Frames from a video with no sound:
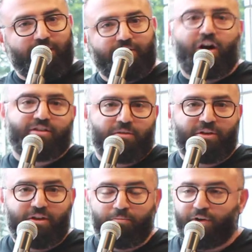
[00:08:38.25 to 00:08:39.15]
the
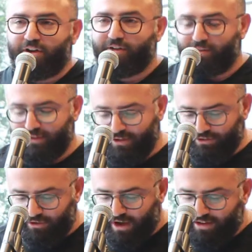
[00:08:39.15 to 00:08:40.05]
Ottoman Empire.
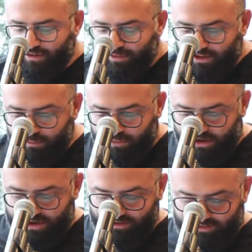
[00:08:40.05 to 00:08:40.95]
So the Ottoman Empire